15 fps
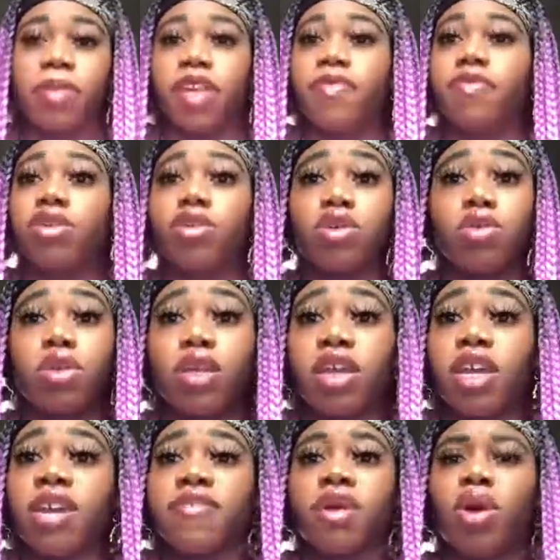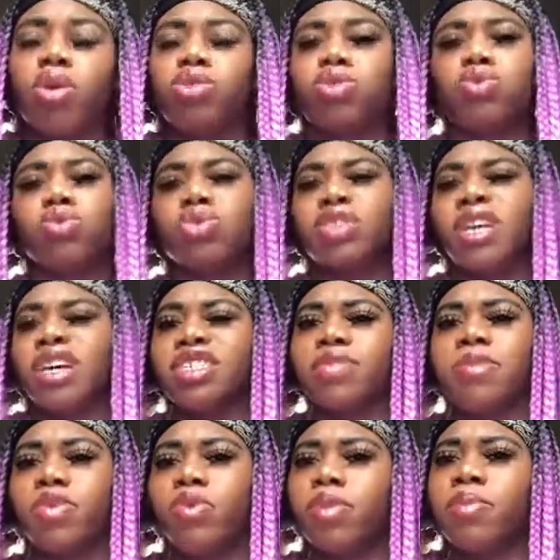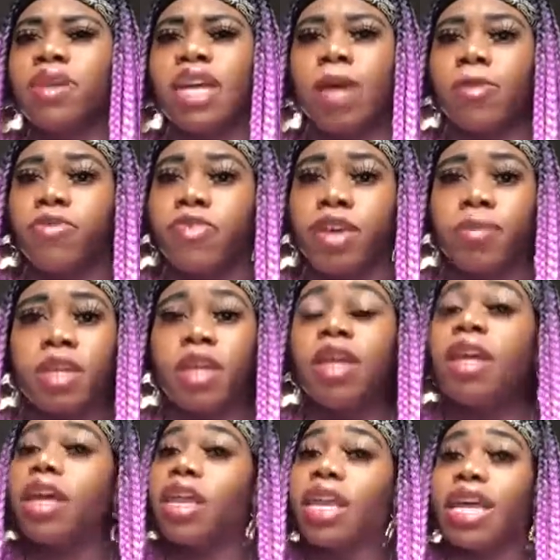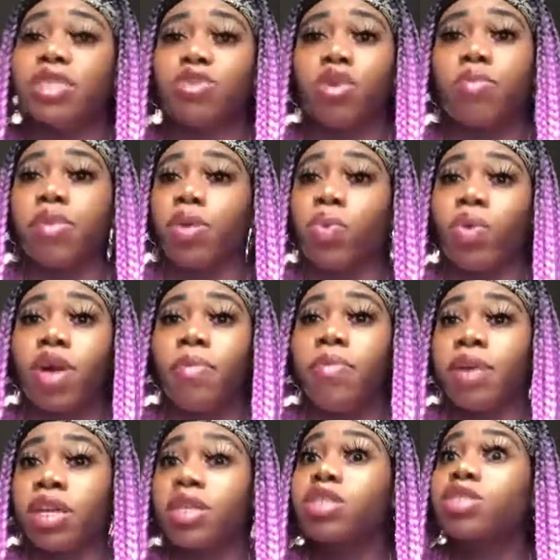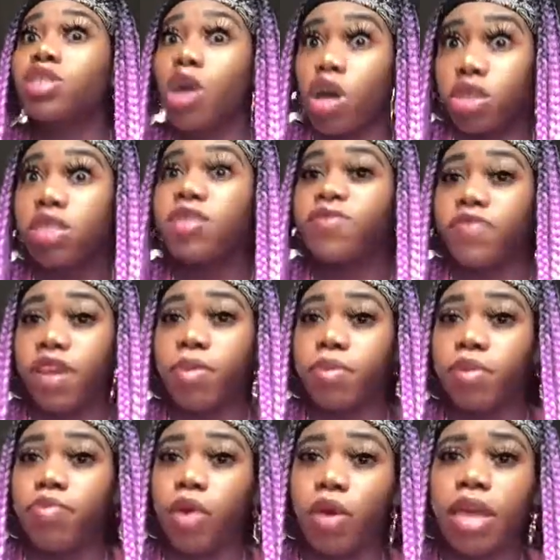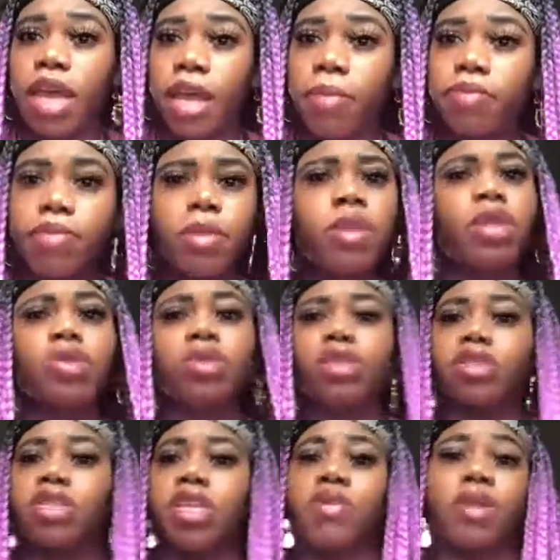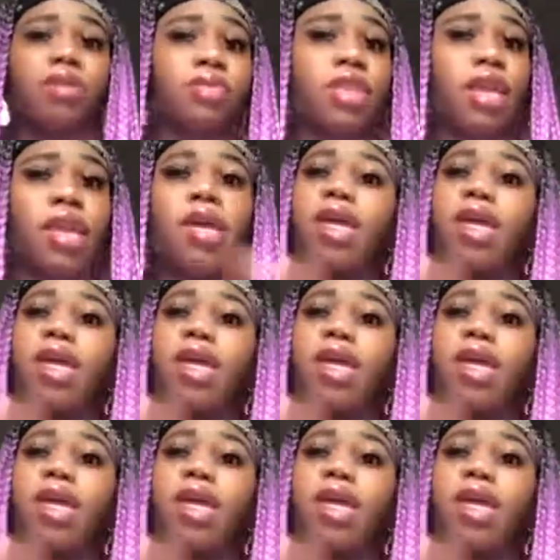If the whole school tries to be one big happy family, that's going to be one big toxic family. Okay, do you understand what I'm saying?